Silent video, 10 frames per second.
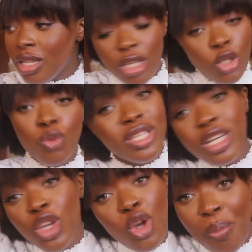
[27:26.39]
you will
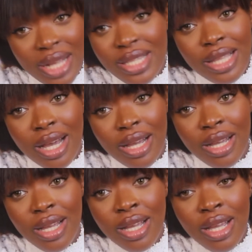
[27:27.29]
tell your partner.
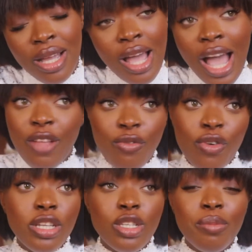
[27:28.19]
And
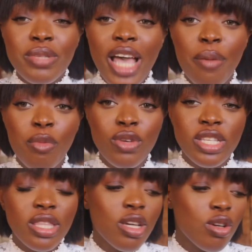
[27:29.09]
for some time it was
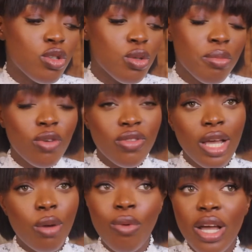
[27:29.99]
a thing to me of
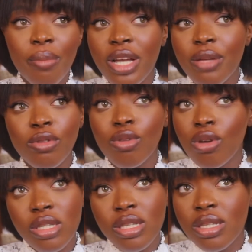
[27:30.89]
like, why am I
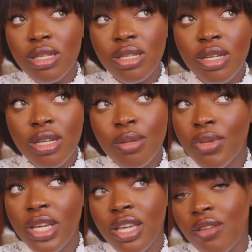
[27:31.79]
not
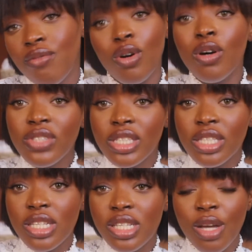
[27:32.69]
being involved in
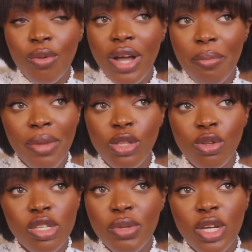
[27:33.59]
this? Like, why am I
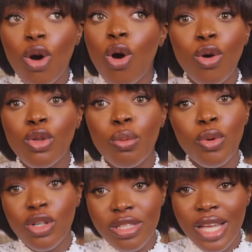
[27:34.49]
not being called
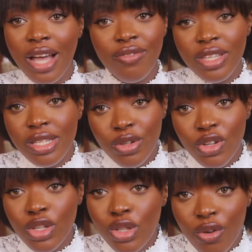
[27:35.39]
upon to have these
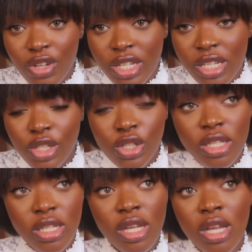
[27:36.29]
serious conversations?